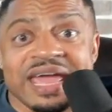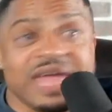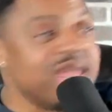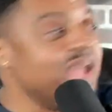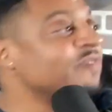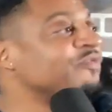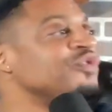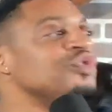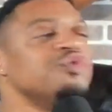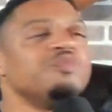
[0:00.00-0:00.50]

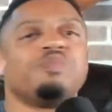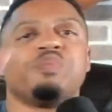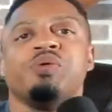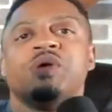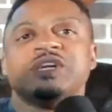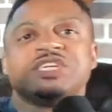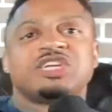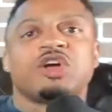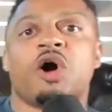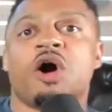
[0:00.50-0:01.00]
If you
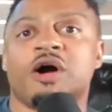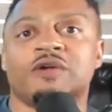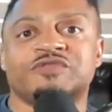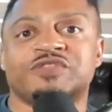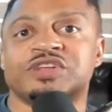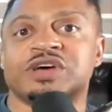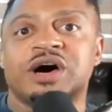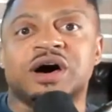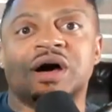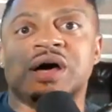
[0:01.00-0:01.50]
push off
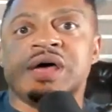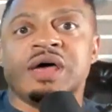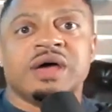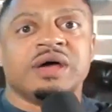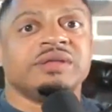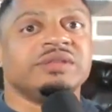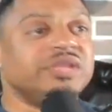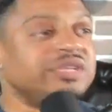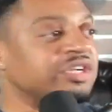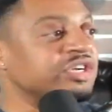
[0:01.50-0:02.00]

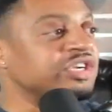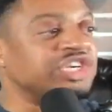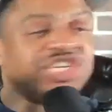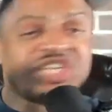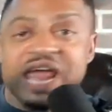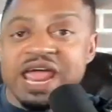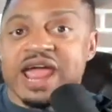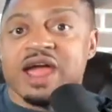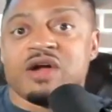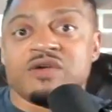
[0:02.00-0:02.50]
to
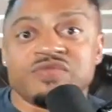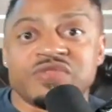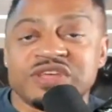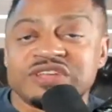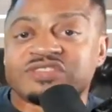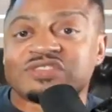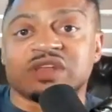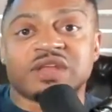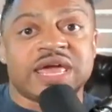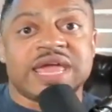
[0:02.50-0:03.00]
share
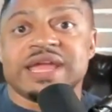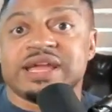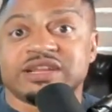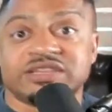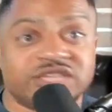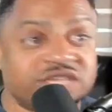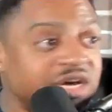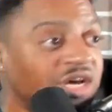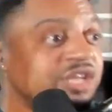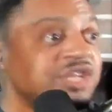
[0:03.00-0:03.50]
this link
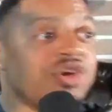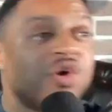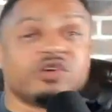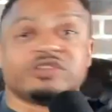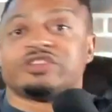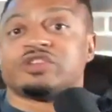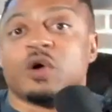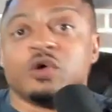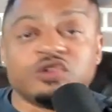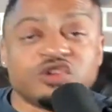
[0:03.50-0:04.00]
to your
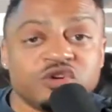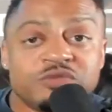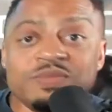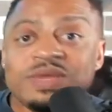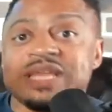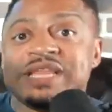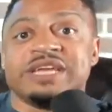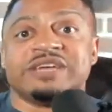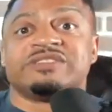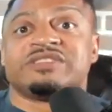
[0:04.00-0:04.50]
social
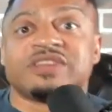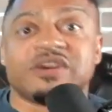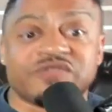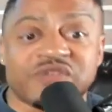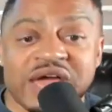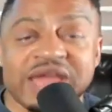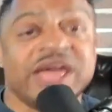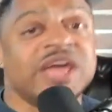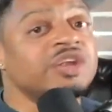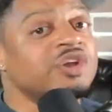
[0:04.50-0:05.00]
media and stuff like,